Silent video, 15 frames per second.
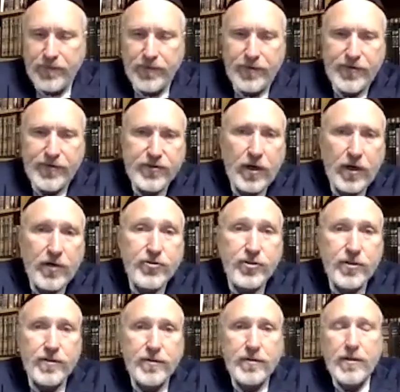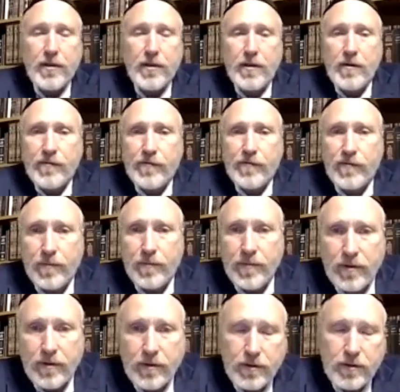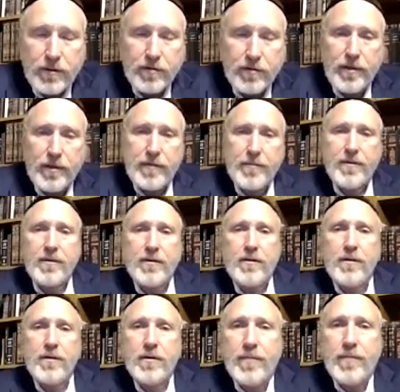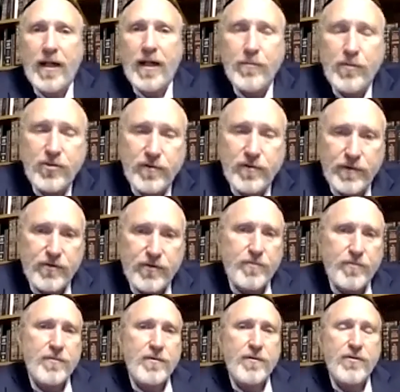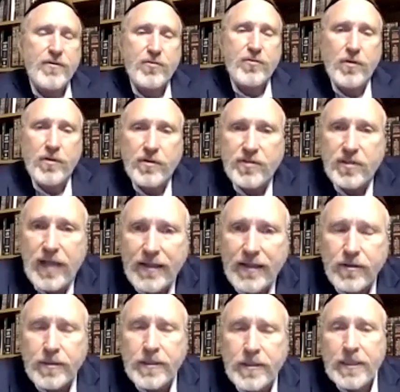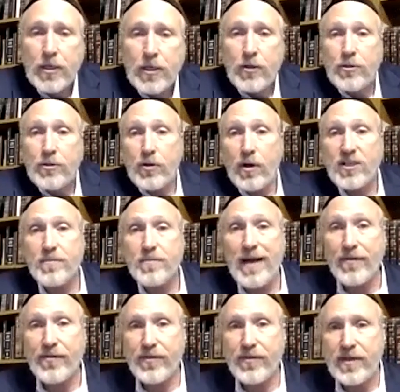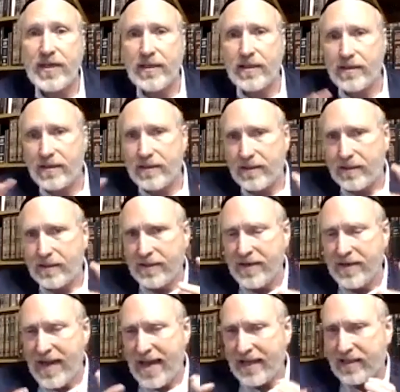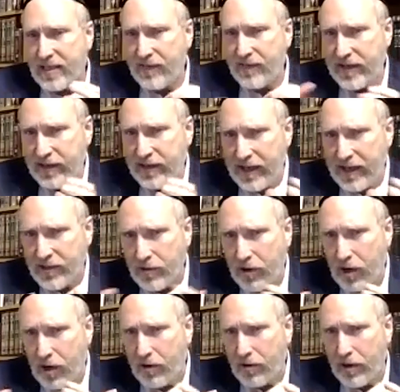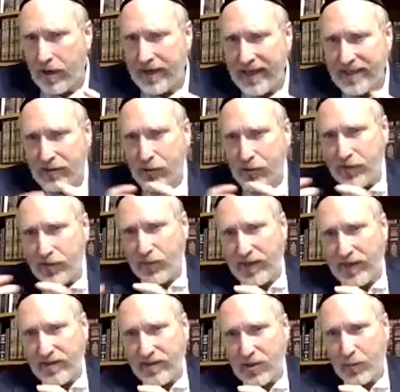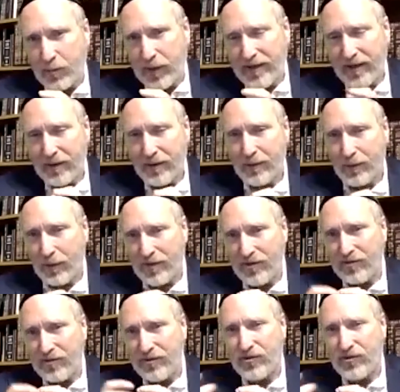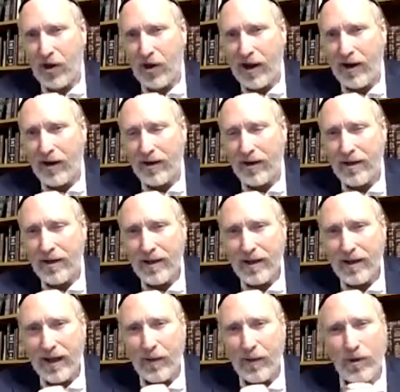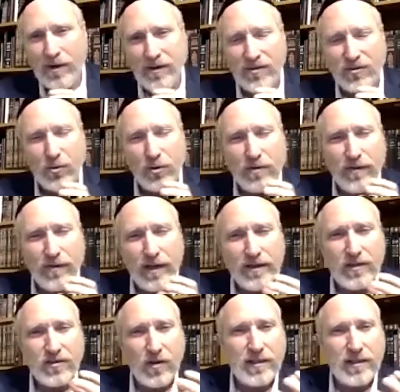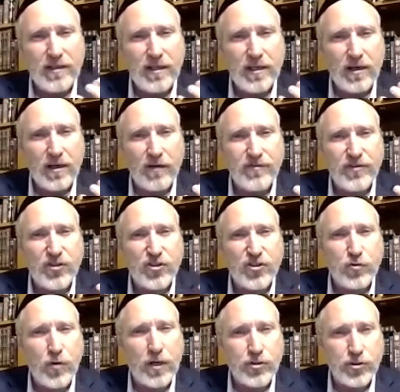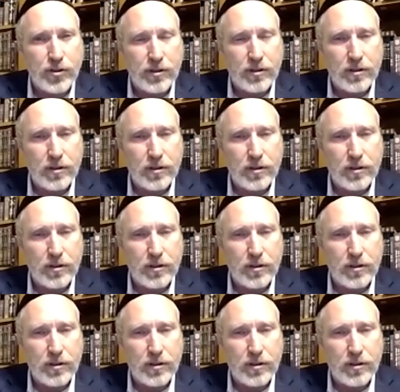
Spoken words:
discussion from the great Baal Muslim, Yisrael Salanter, who talks about the negativity, Yetzer Hara, and he has two different ways to explain it. One is desire, and one is sort of like this idea of destruction,